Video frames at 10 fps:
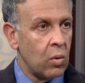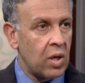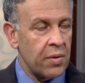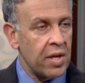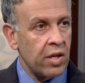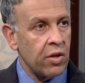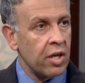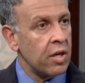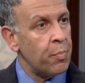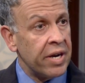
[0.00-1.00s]
Well, I think you can
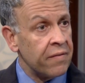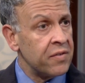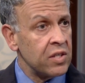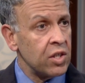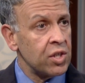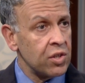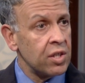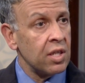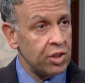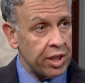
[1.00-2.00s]
compare physicians
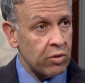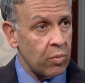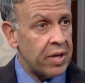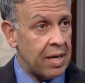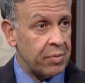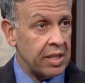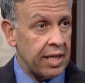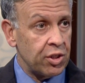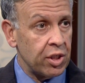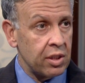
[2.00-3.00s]
to the general
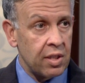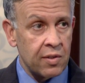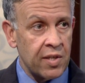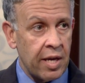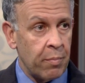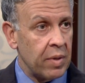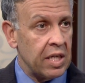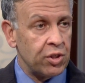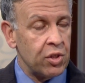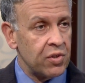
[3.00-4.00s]
population. The same
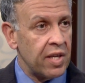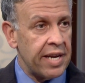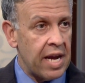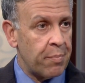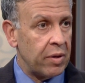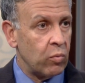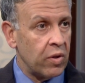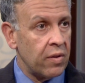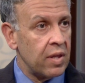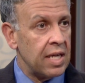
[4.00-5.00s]
issues that happen happen
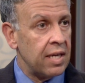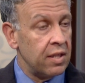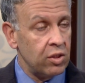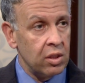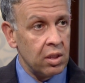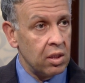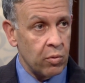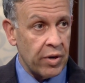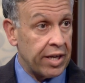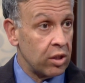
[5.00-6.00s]
with uh, the, the
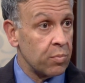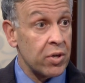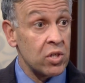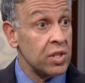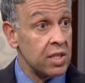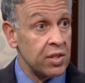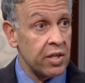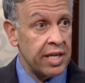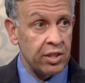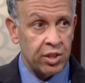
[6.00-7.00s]
regular person as
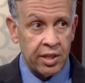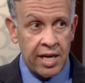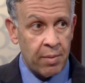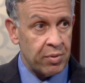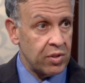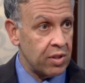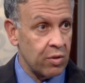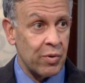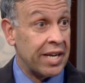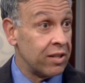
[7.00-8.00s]
they're aging happens to the
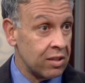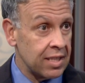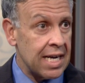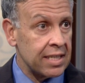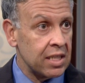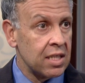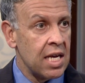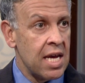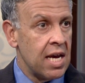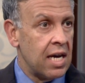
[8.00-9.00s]
regular doctor.
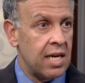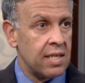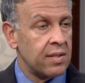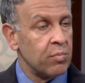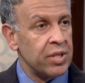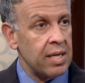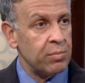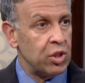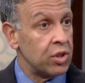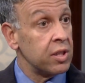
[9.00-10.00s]
Uh,
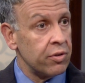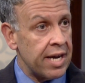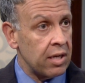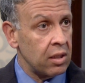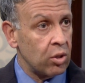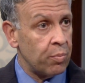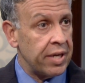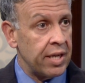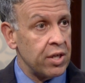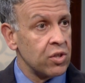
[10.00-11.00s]
sometimes you slow down a little
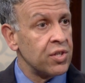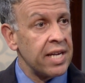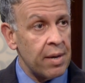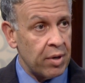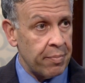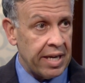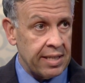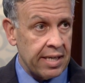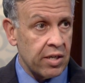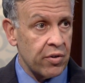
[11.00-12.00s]
bit, your stamina may
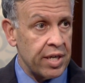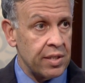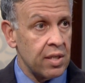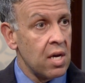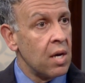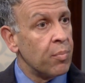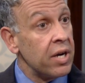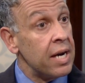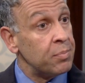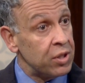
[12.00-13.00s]
decrease,
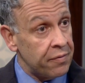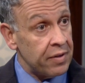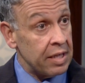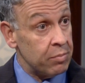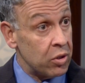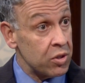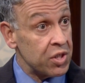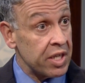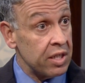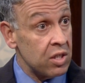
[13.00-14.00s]
Perhaps your fine motor
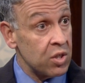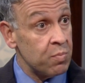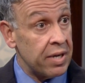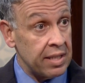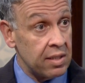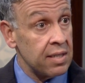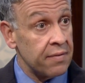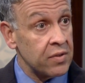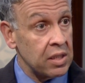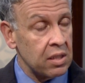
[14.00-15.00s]
skills might
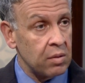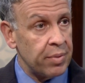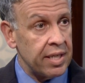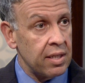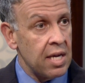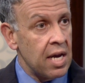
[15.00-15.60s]
suffer a little bit.